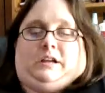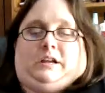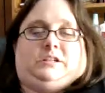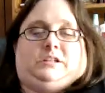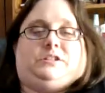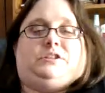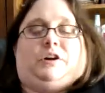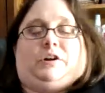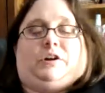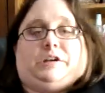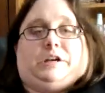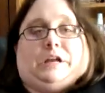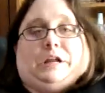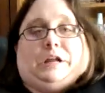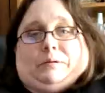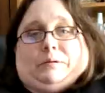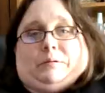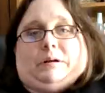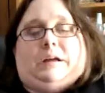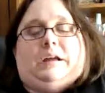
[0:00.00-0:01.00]
start
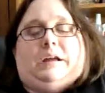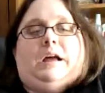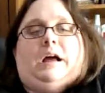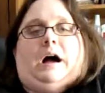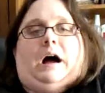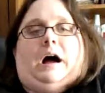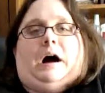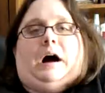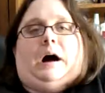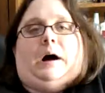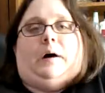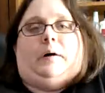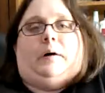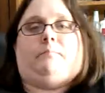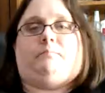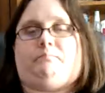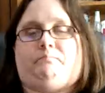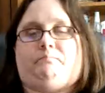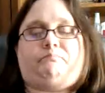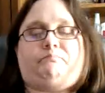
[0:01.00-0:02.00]
anew
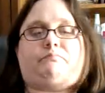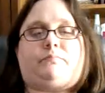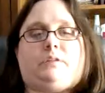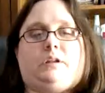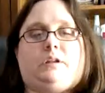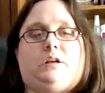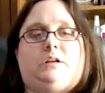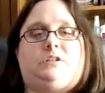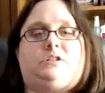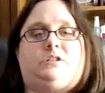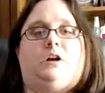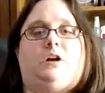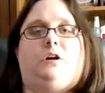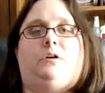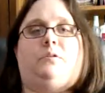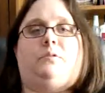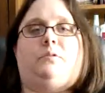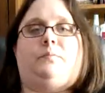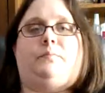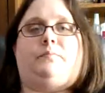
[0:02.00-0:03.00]
um,
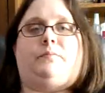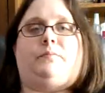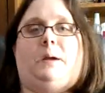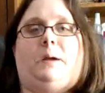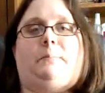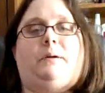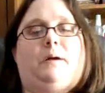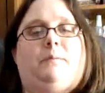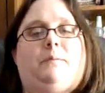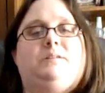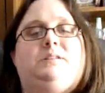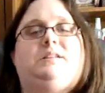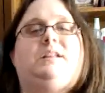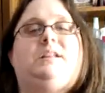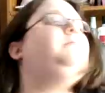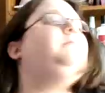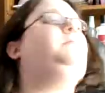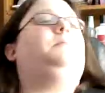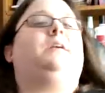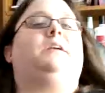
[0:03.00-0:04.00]
so I promised
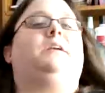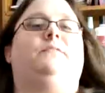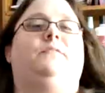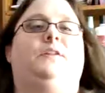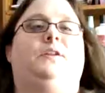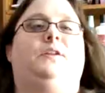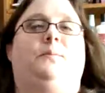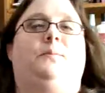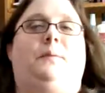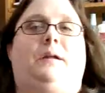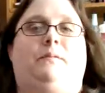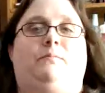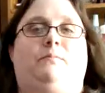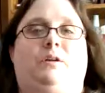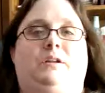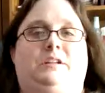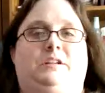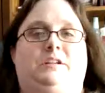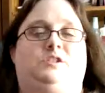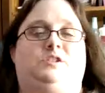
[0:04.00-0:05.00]
that I would make a video about
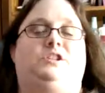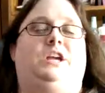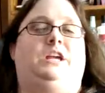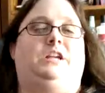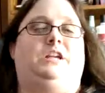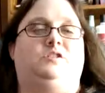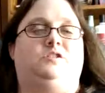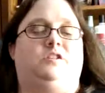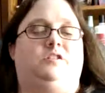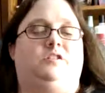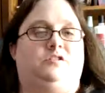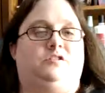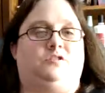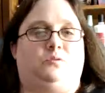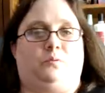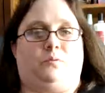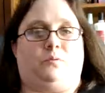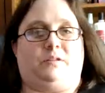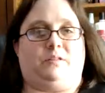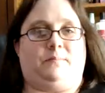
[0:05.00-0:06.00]
what has changed in the
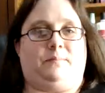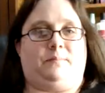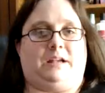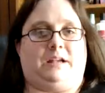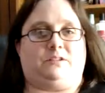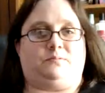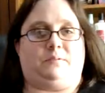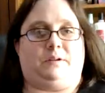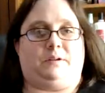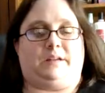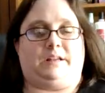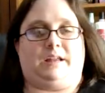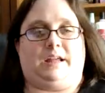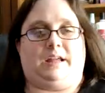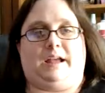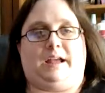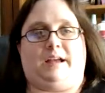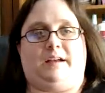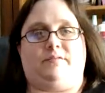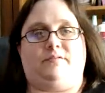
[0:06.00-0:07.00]
store in the past week and a
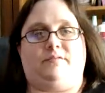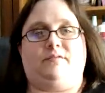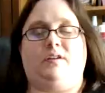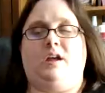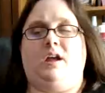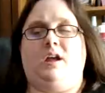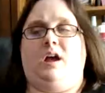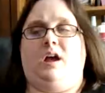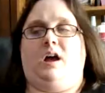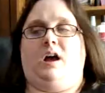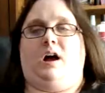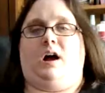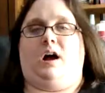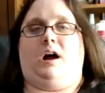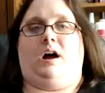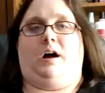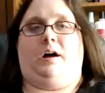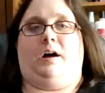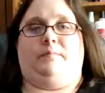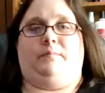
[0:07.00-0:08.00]
half.
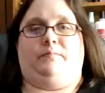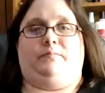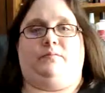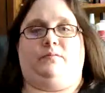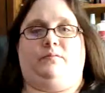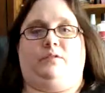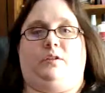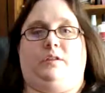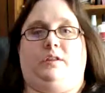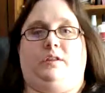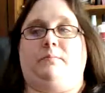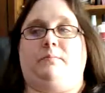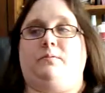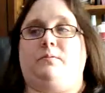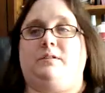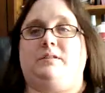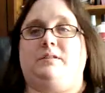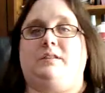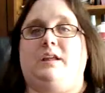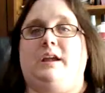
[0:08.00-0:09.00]
Um, the number
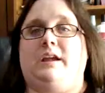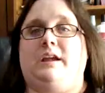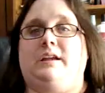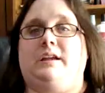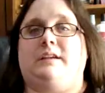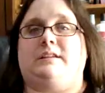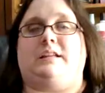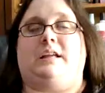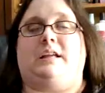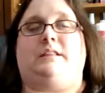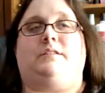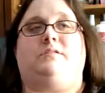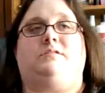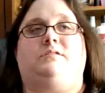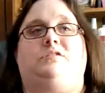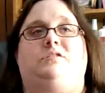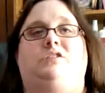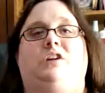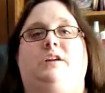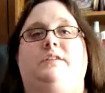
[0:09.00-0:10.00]
one thing is that there's
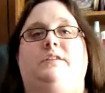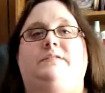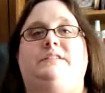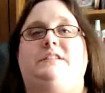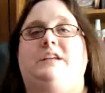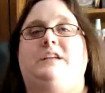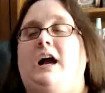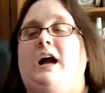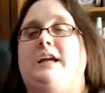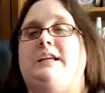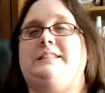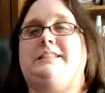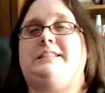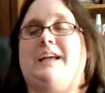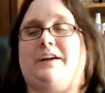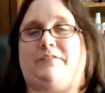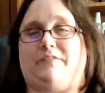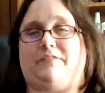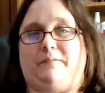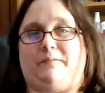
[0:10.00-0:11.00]
a ton of signs
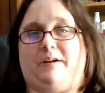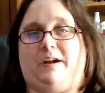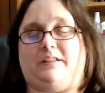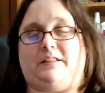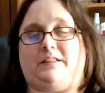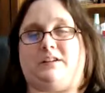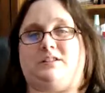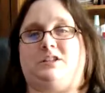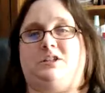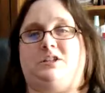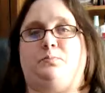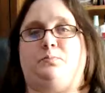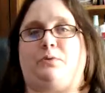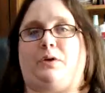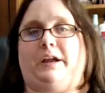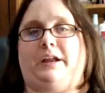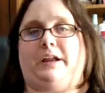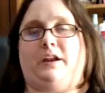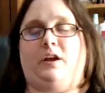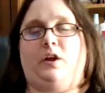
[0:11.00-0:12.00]
everywhere. There's these
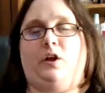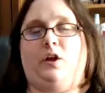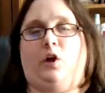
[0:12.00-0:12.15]
bright